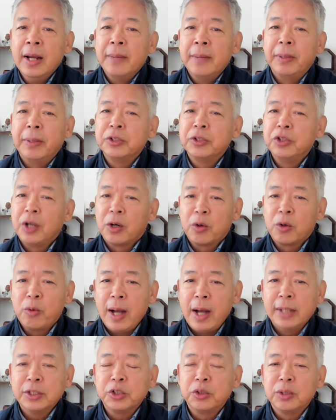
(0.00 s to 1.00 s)
But your
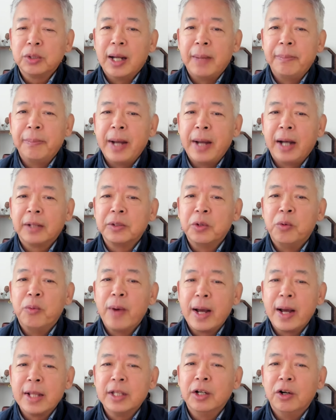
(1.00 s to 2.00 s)
question about
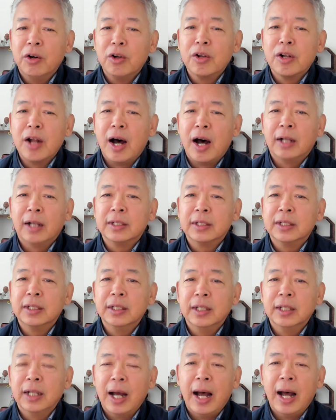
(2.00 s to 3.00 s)
whether or not uh,